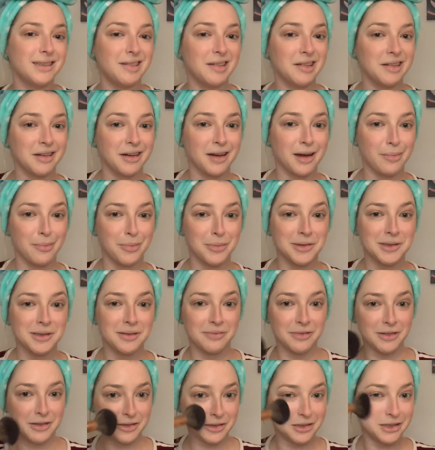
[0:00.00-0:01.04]
your apples of
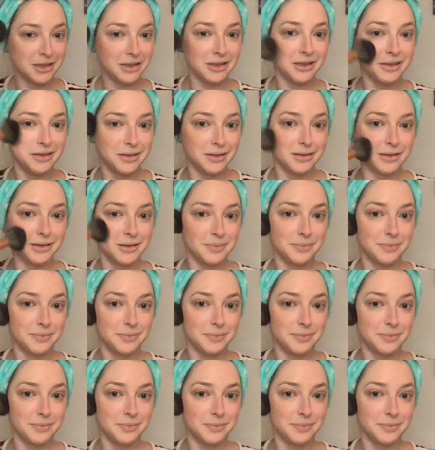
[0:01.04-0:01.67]
your cheeks.